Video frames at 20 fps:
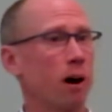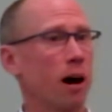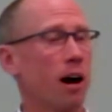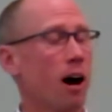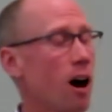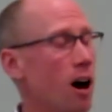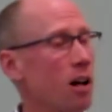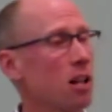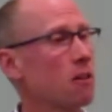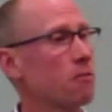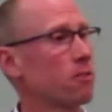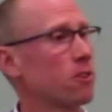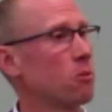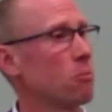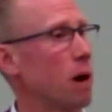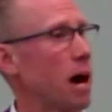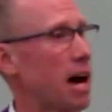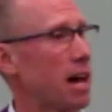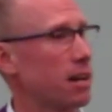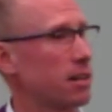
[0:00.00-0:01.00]
by all of
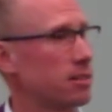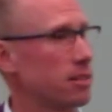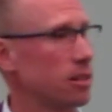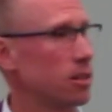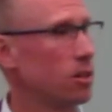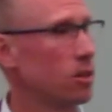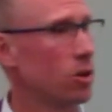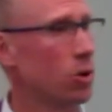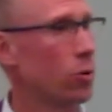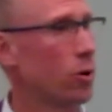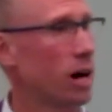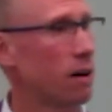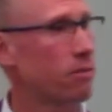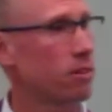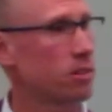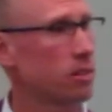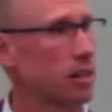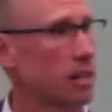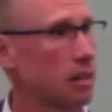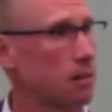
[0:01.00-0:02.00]
humanity,
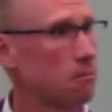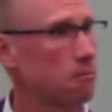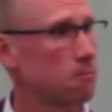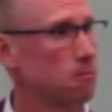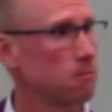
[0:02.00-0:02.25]
whoever lives.